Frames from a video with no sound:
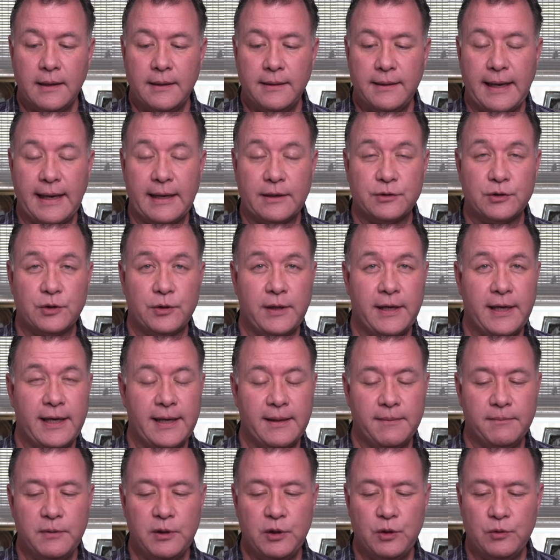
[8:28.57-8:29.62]
Now, to
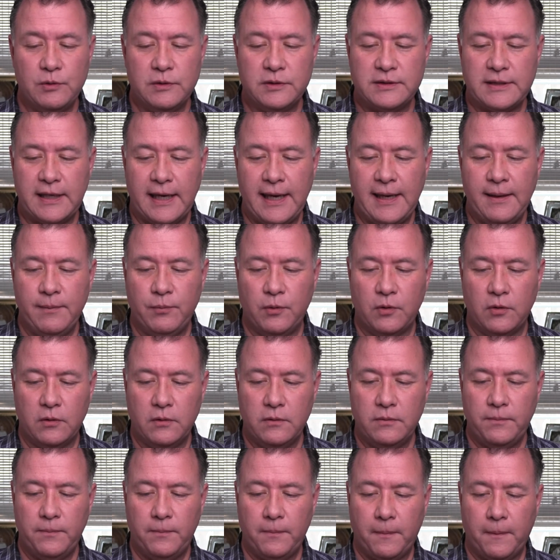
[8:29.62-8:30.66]
him who is
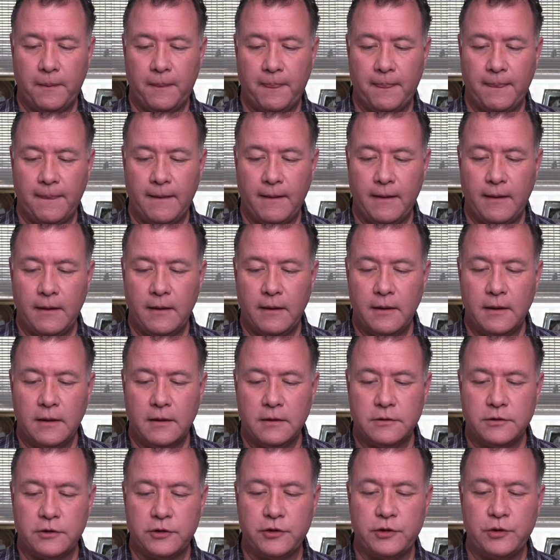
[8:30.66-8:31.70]
able
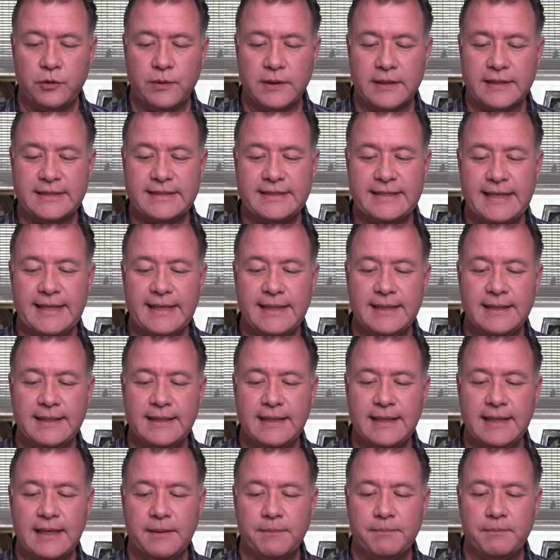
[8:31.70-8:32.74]
to do
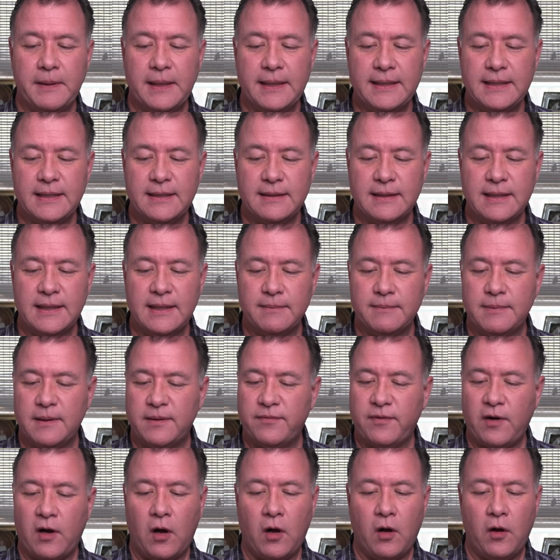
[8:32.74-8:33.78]
exceedingly abundantly
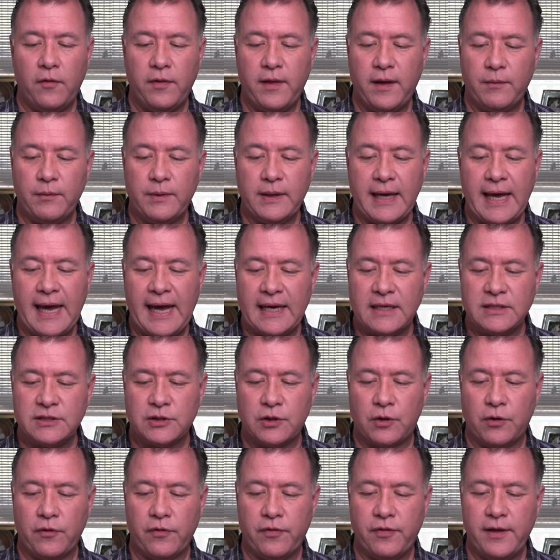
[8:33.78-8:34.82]
above all that we
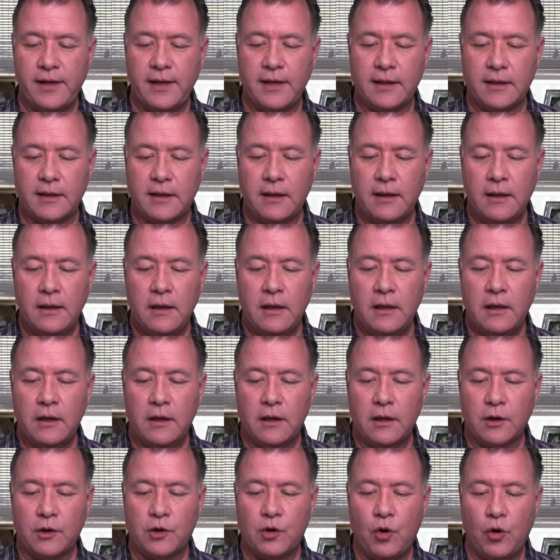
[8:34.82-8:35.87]
ask or think,
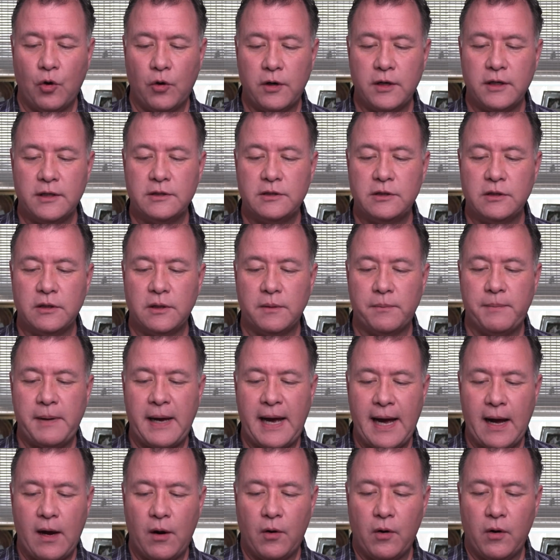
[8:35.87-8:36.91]
according to the
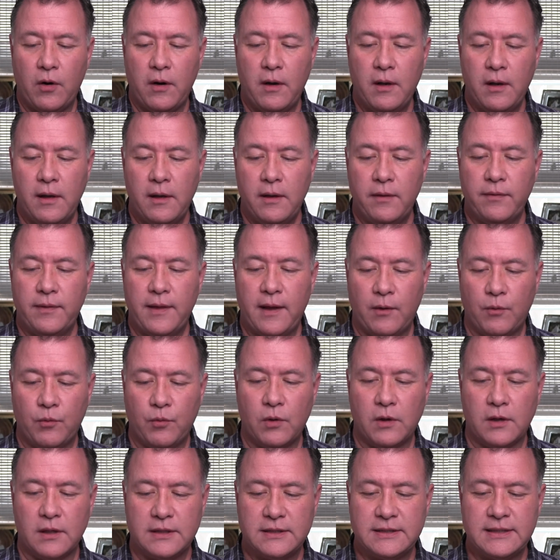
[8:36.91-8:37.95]
power that
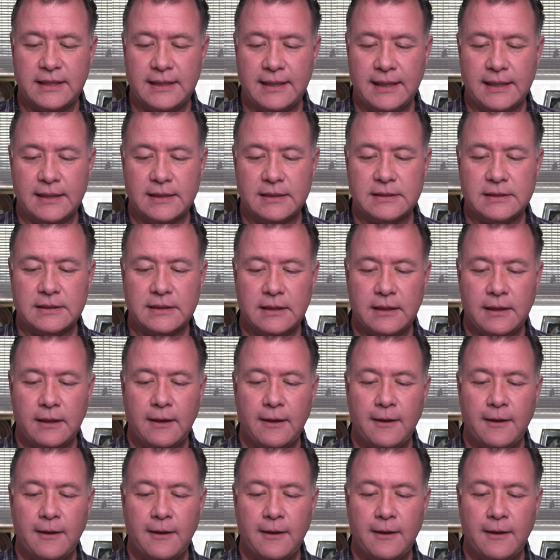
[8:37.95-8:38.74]
works in us.